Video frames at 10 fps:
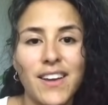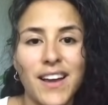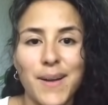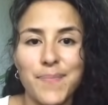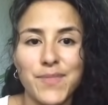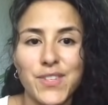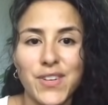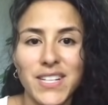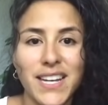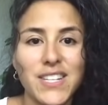um,
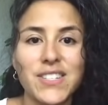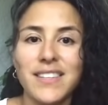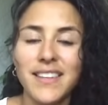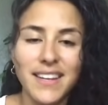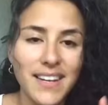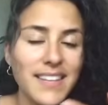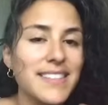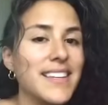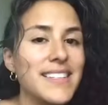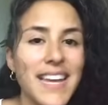during touch, then it's
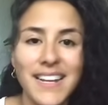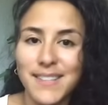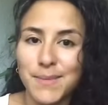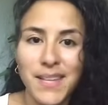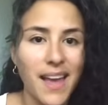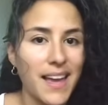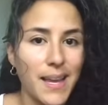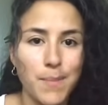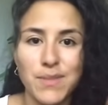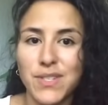going to take some
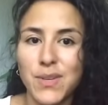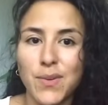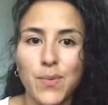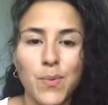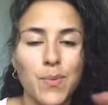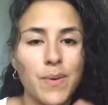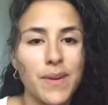time to